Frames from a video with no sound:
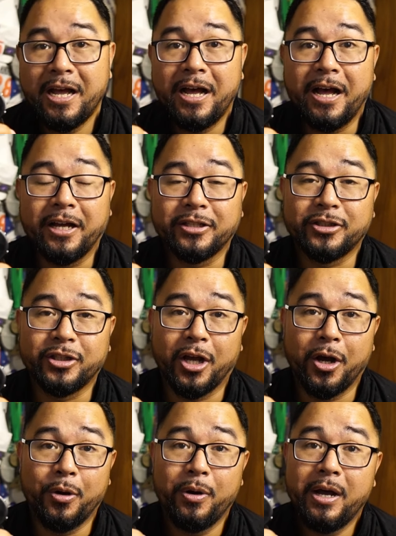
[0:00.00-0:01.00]

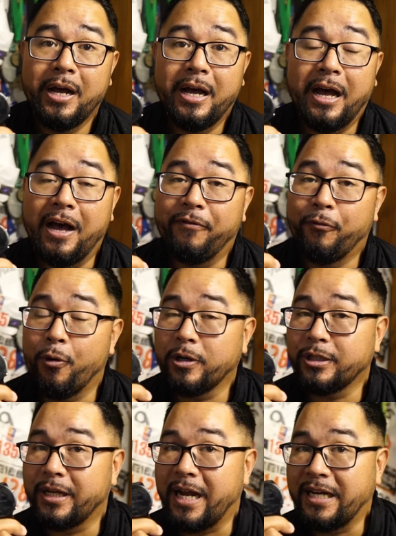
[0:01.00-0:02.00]

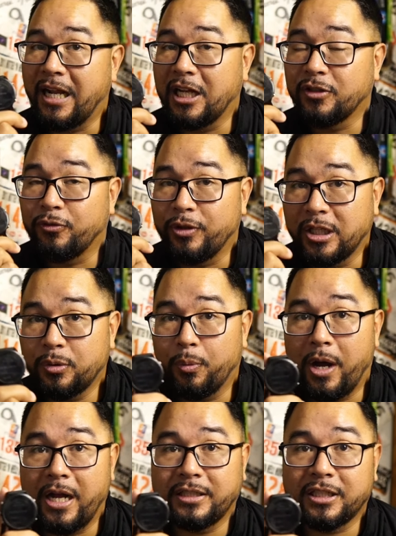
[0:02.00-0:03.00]
$499 for this
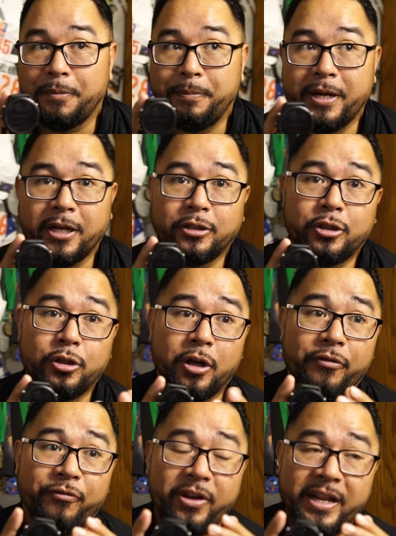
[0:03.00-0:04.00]
watch compared to a
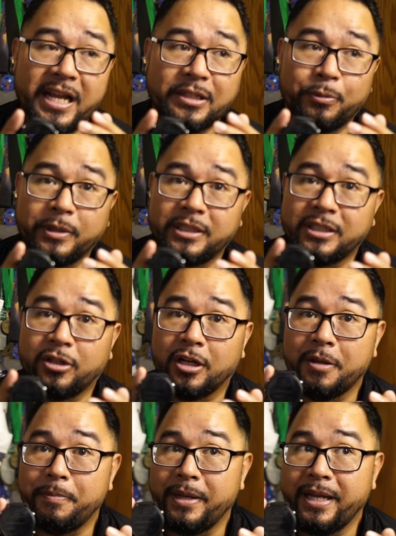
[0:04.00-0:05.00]
Fenix, which is going
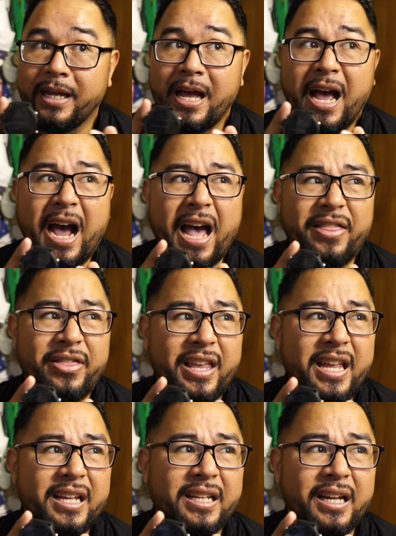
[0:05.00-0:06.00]
to be, I
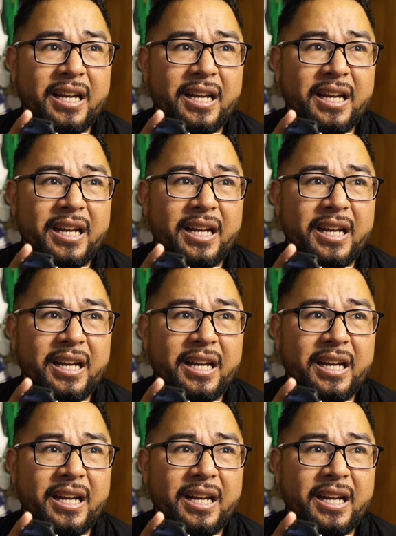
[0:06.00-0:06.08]
think,